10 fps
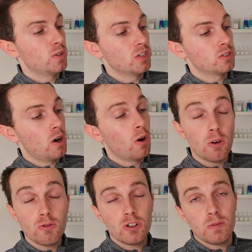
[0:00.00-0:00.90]
which has got
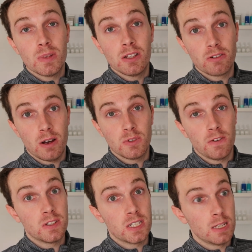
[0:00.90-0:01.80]
100 milligrams
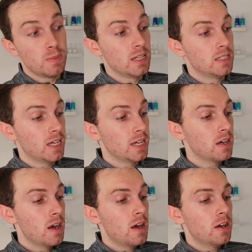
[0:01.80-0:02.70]
of CBD.